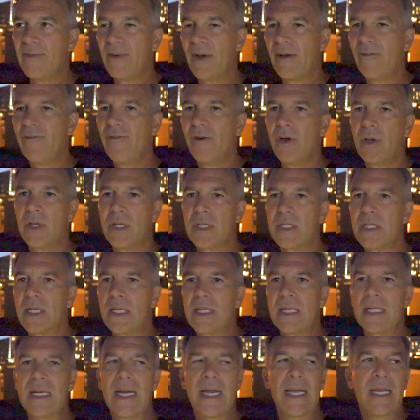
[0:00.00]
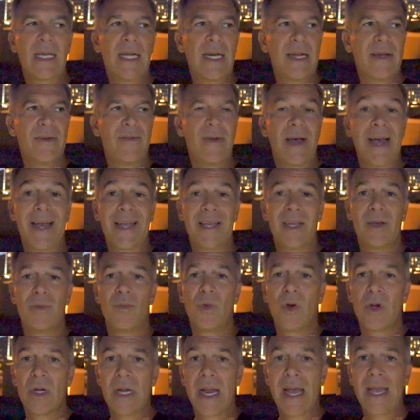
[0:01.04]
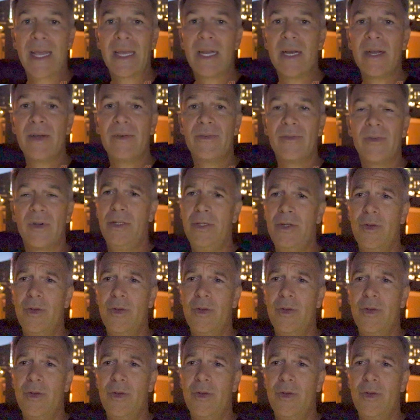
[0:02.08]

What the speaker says: I focus on the negative, I get more negative.